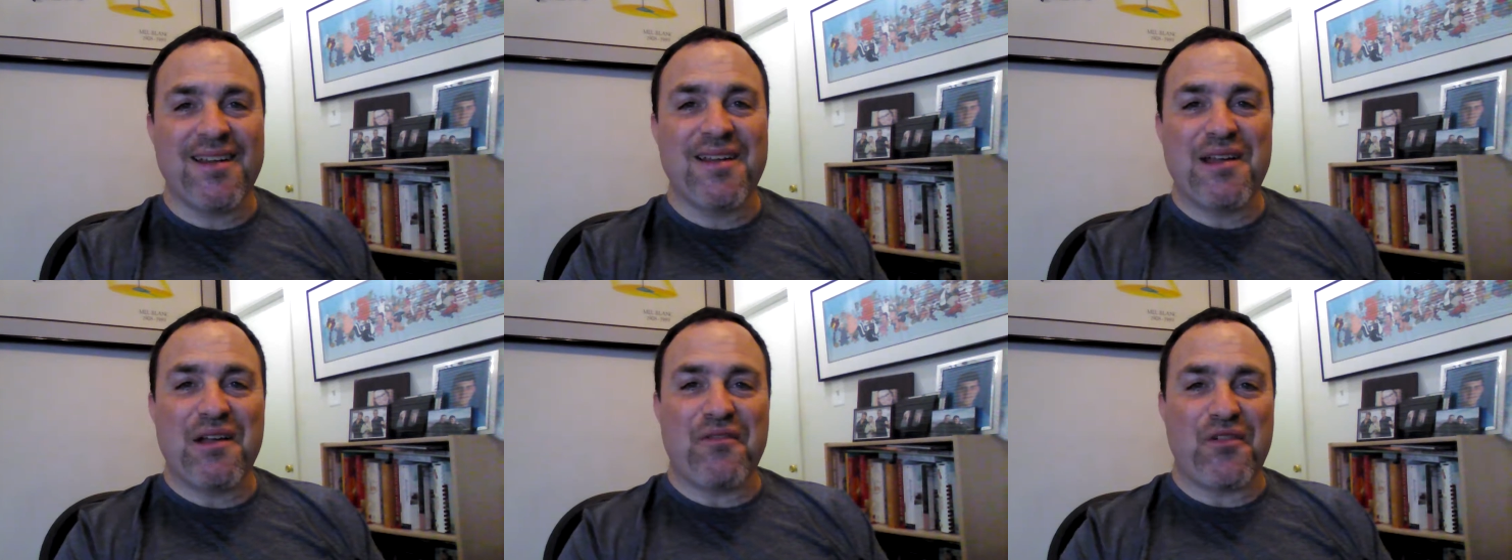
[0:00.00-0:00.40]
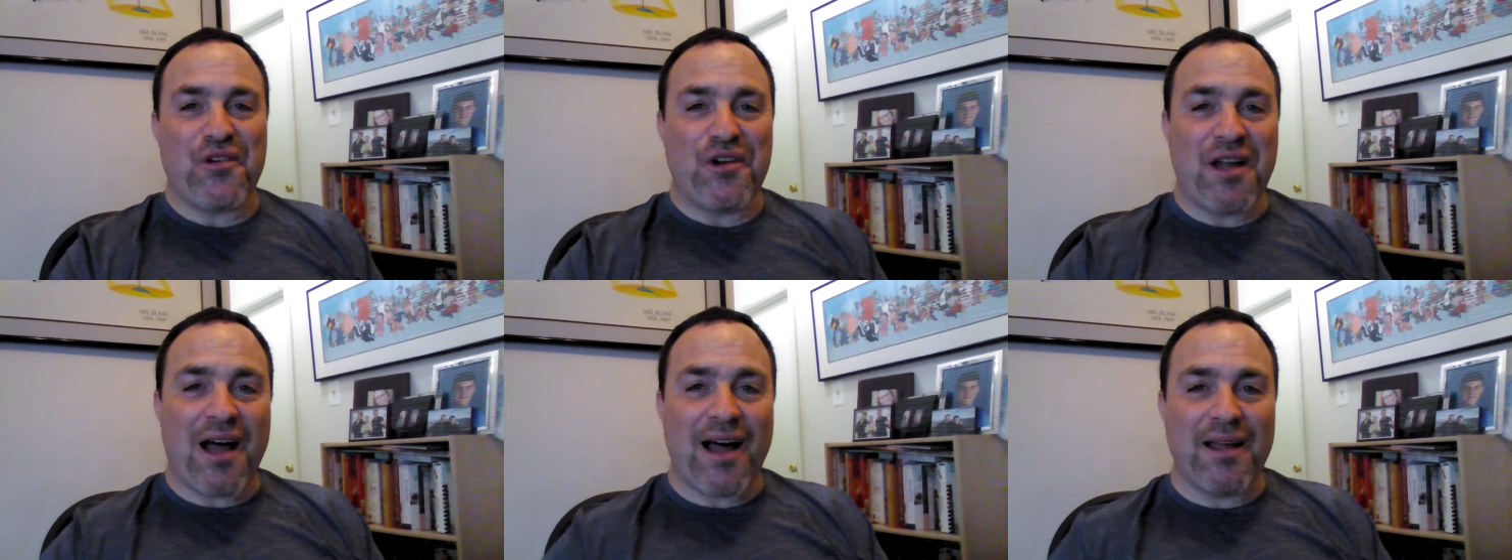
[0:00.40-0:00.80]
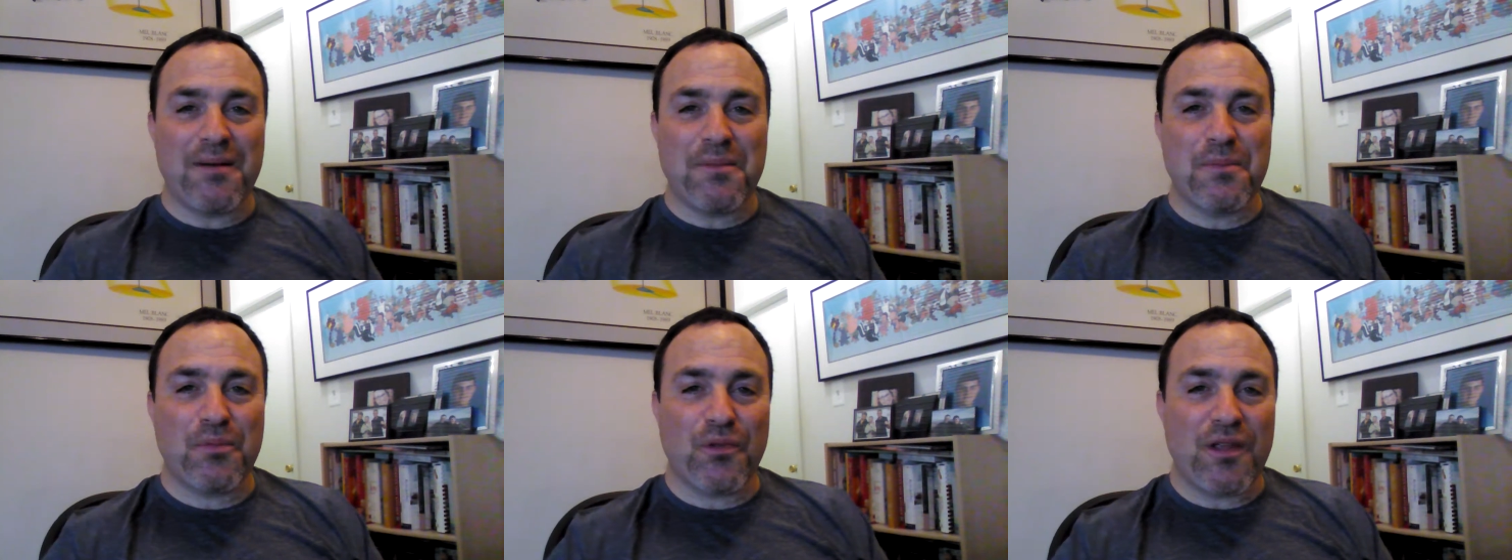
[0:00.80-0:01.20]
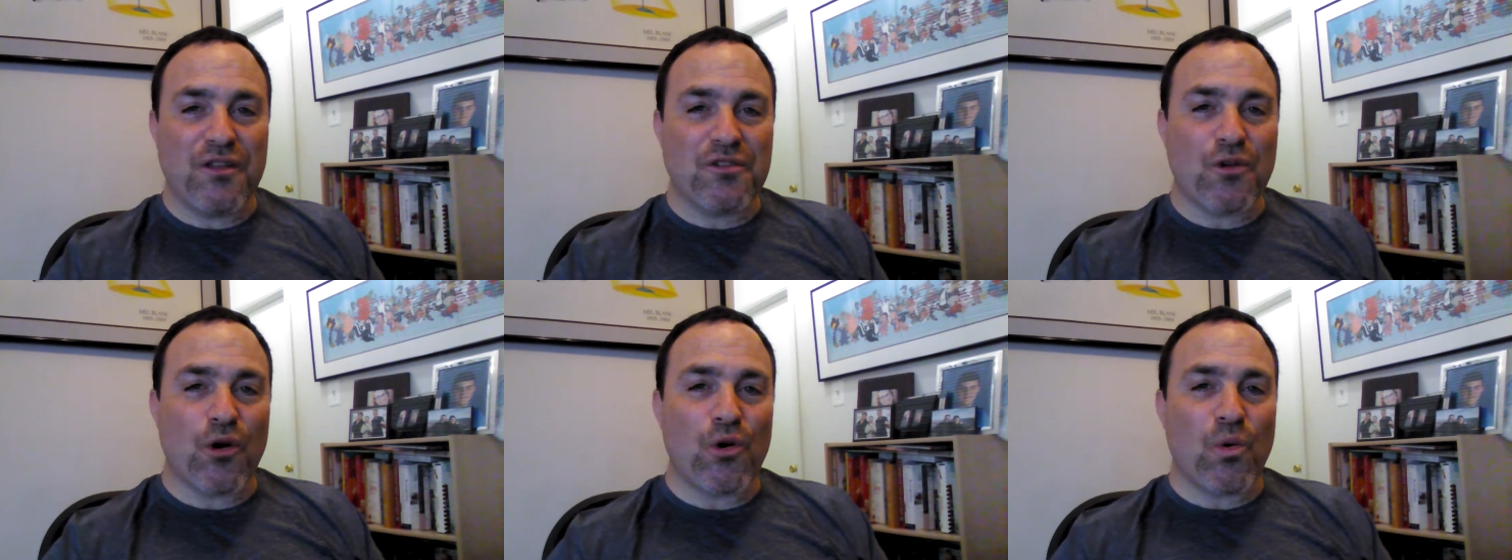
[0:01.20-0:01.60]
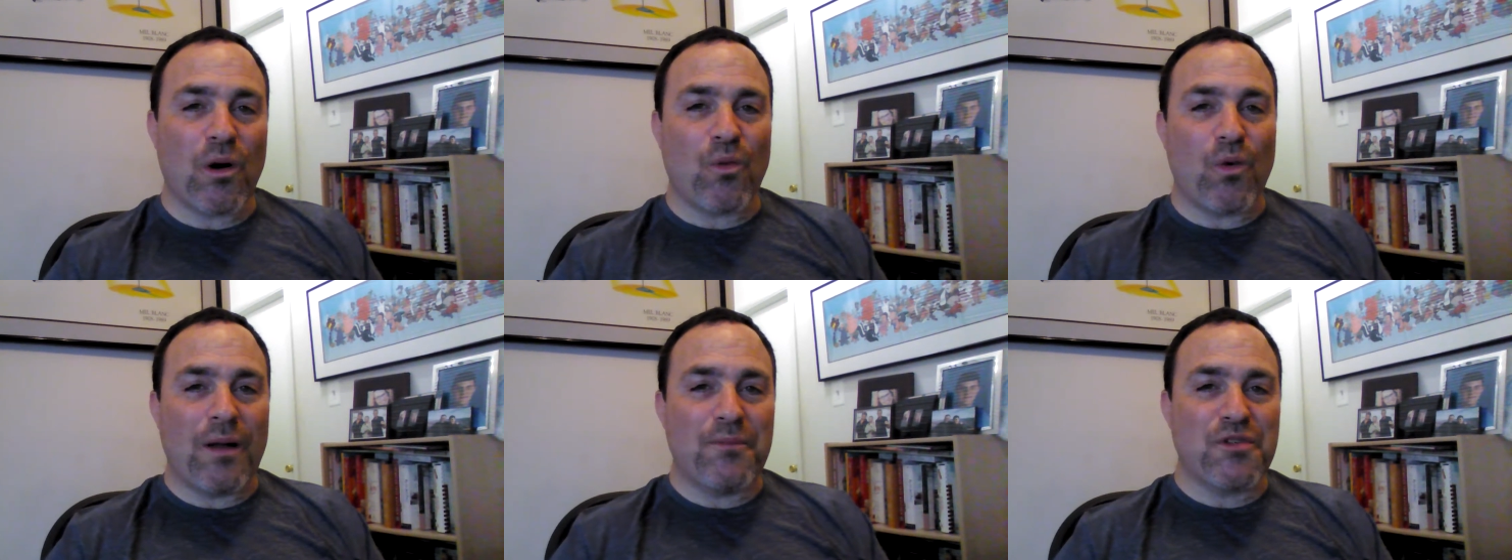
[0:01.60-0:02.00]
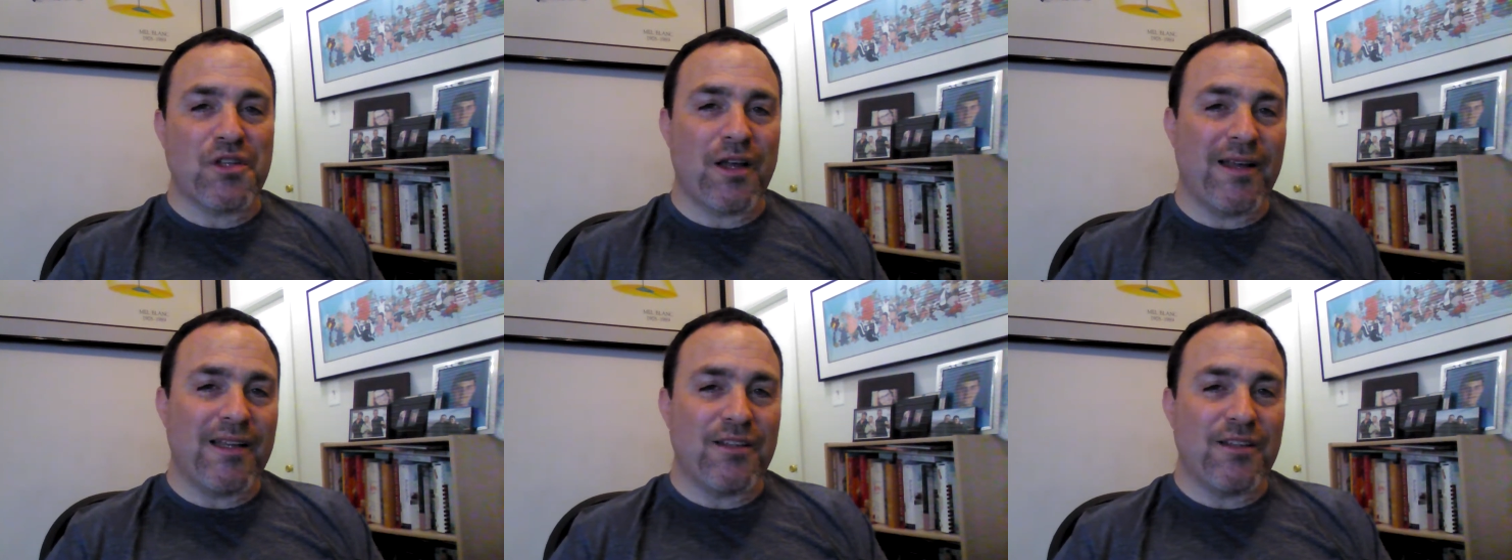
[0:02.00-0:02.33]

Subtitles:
If you're not, please go to our website.